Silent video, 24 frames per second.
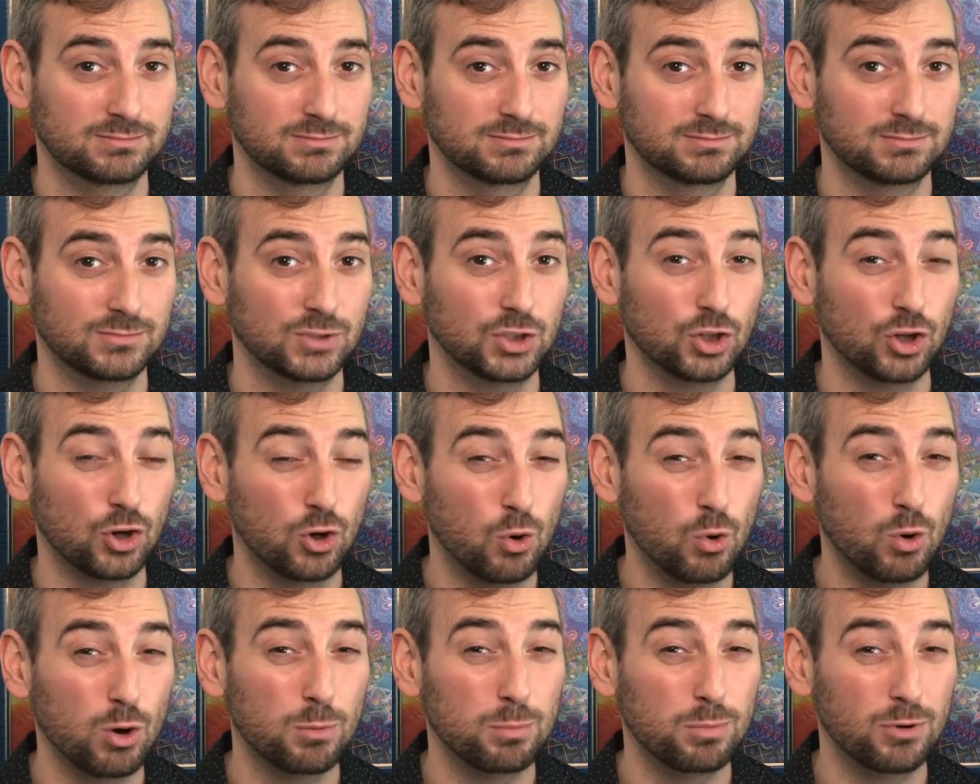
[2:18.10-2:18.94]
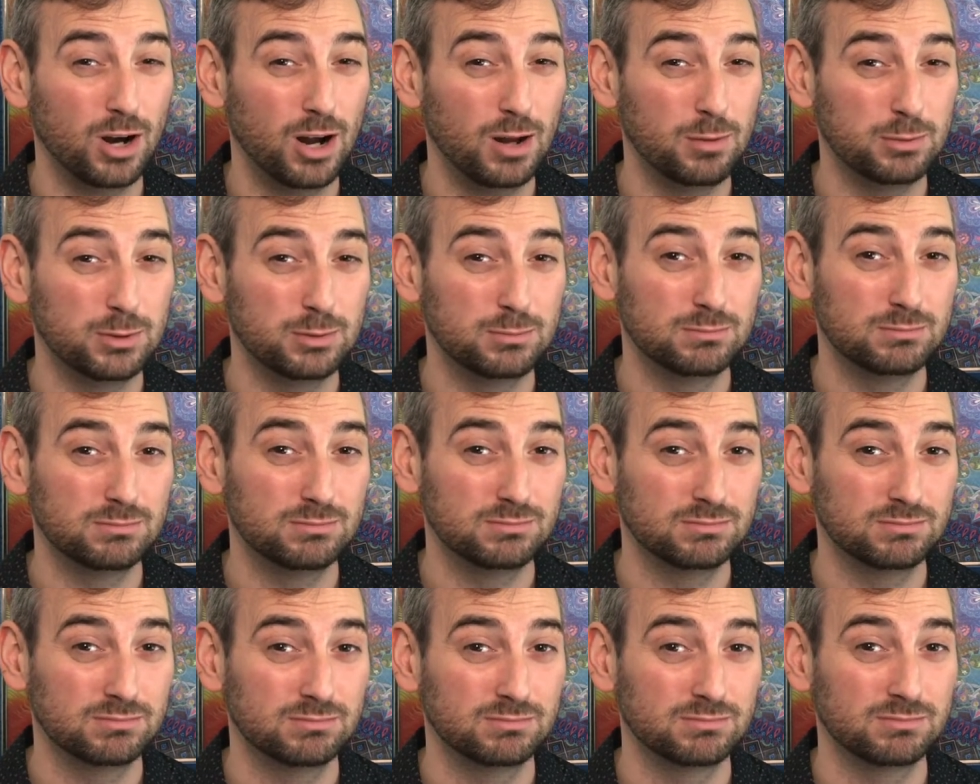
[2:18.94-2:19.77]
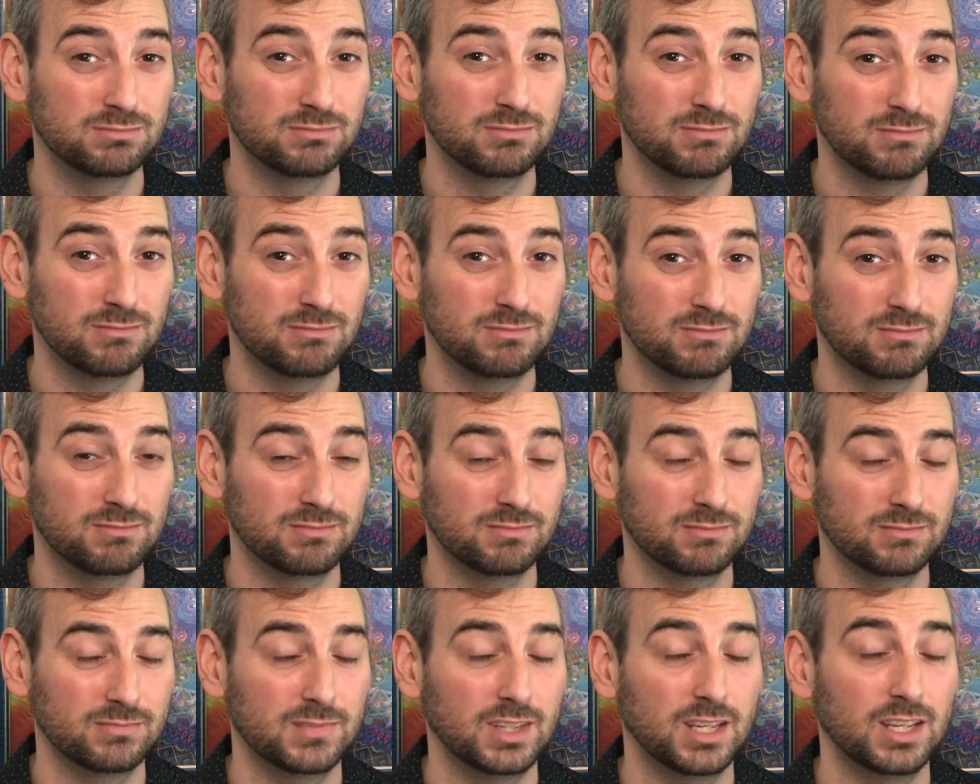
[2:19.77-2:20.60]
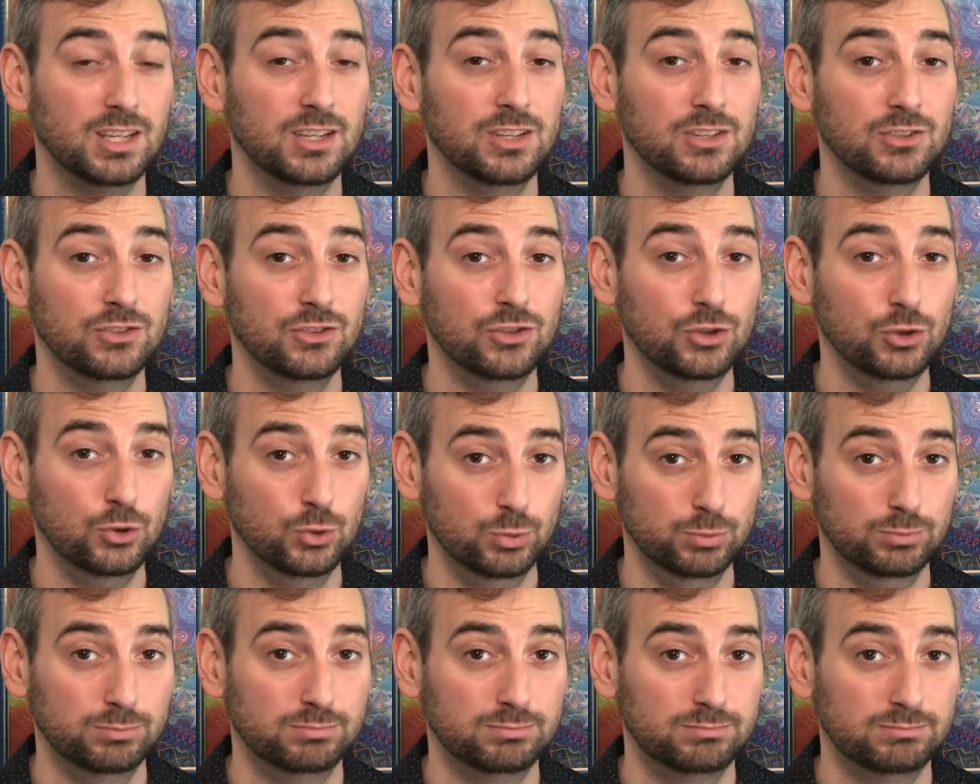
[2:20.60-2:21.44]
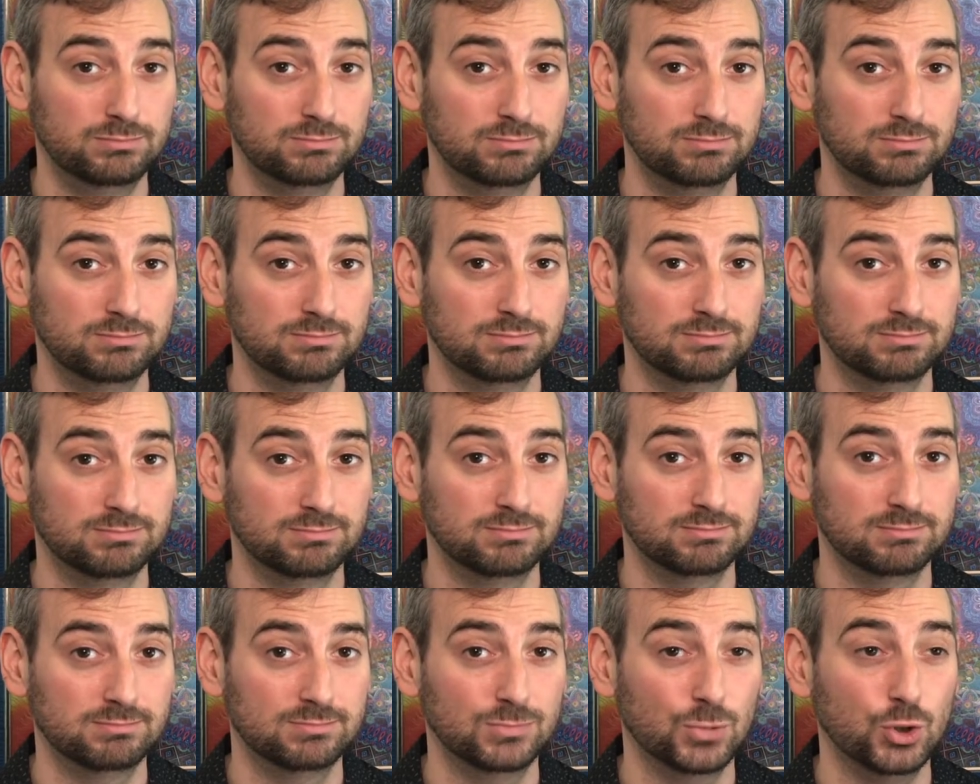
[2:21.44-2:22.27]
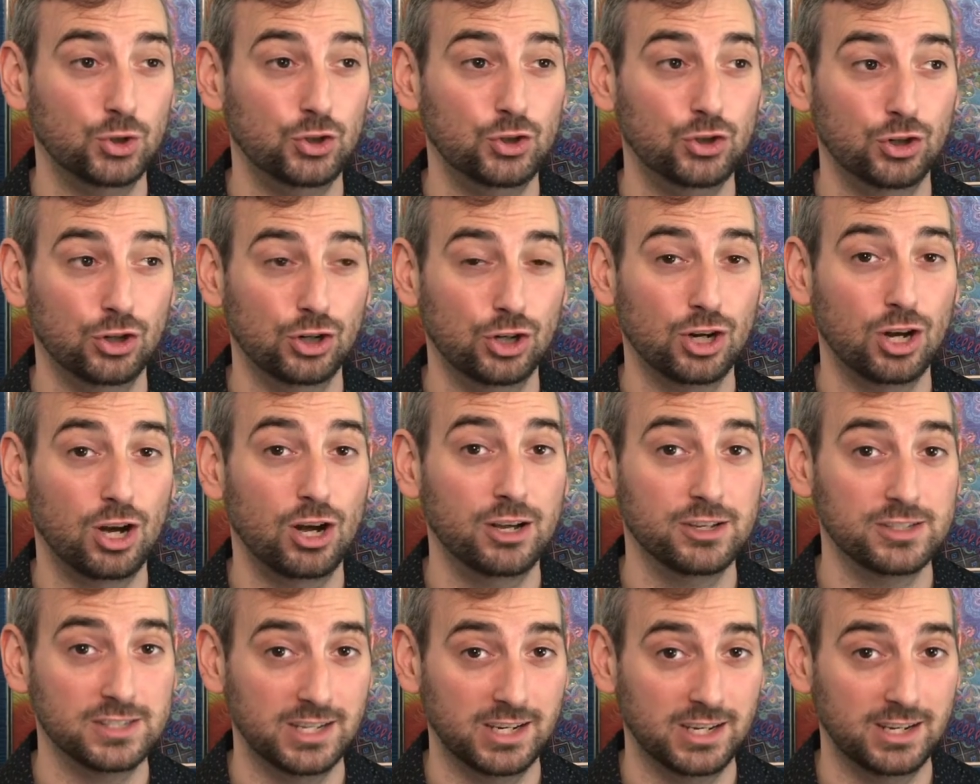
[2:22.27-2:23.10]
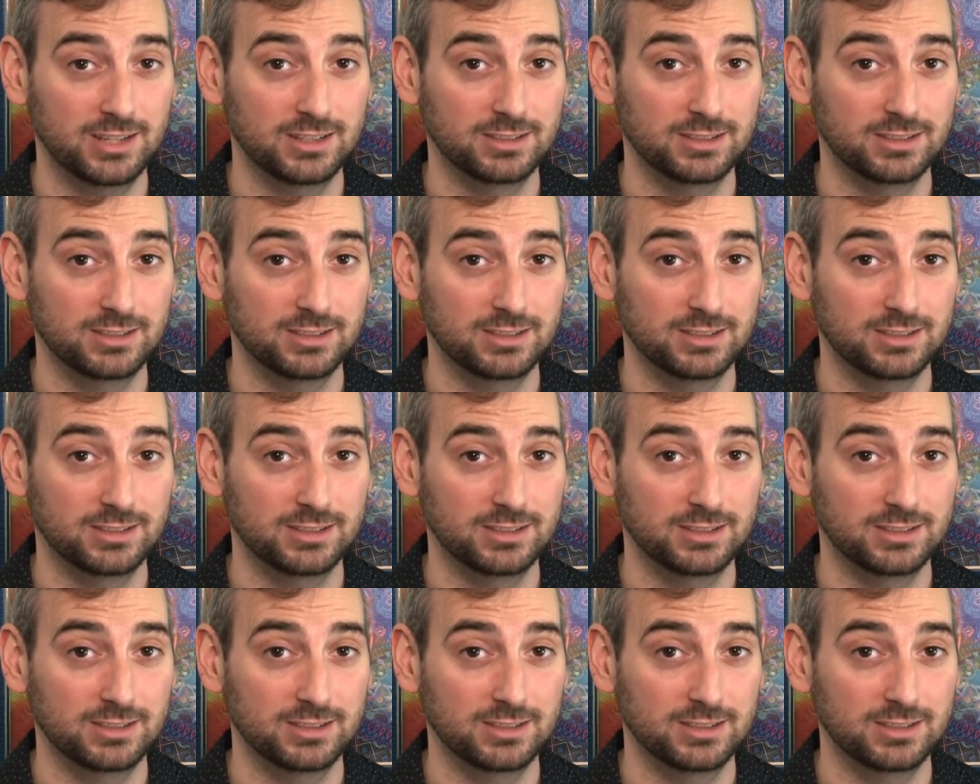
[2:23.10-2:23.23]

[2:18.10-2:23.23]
the core problem, is you. You're causing it.